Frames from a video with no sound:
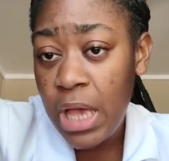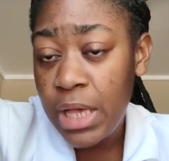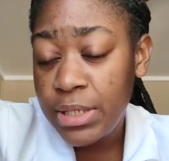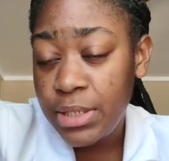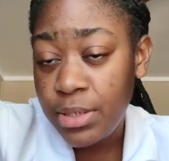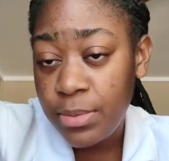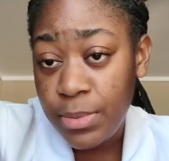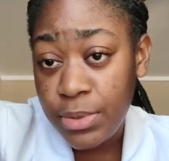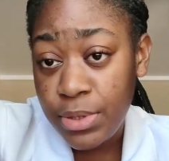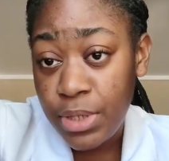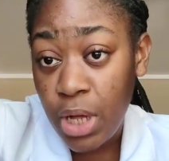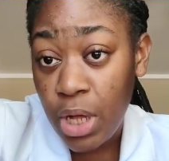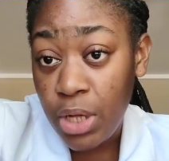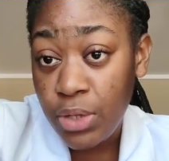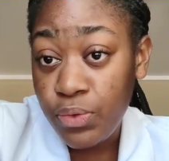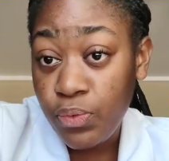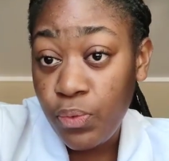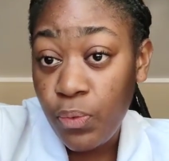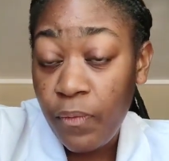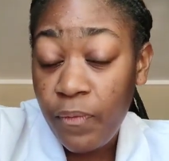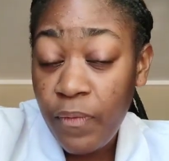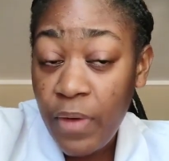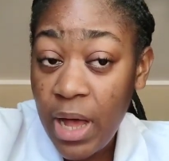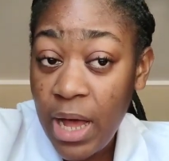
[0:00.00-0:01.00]
say me talk
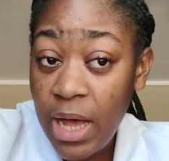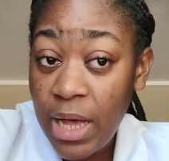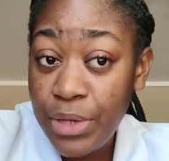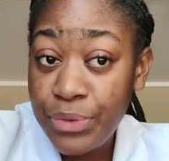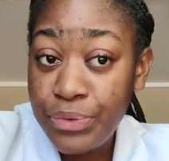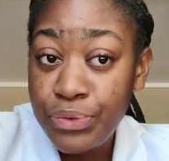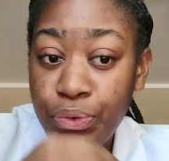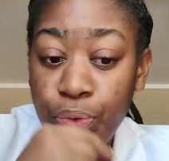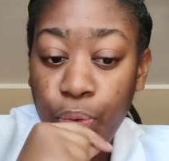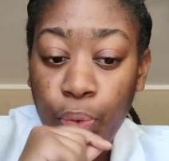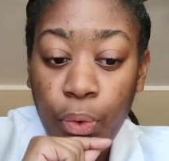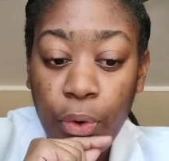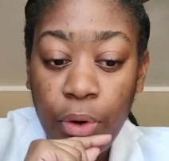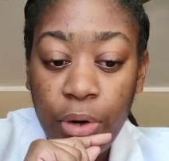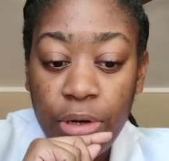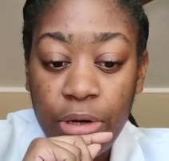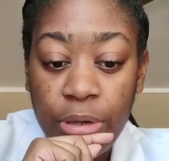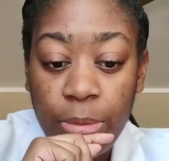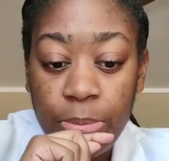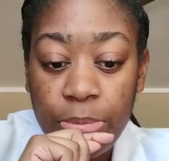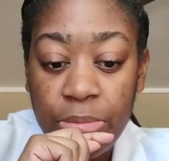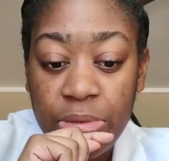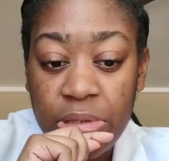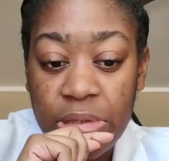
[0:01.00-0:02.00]
too fast, or
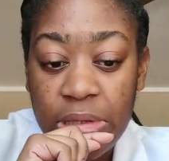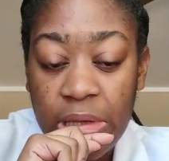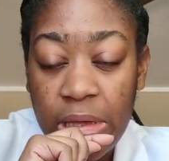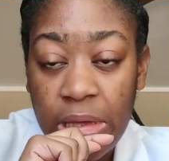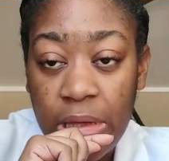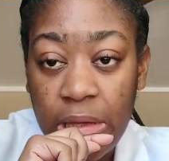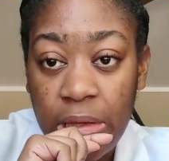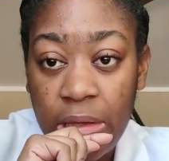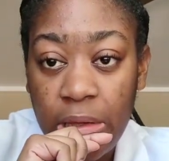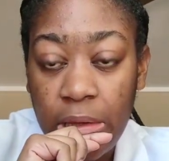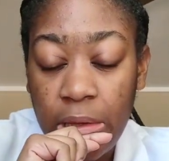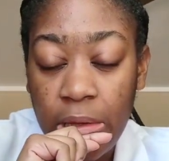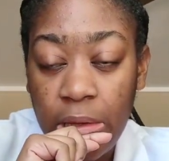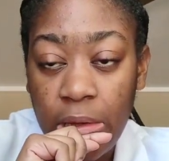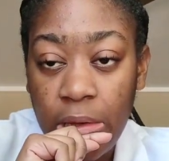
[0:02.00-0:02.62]
them say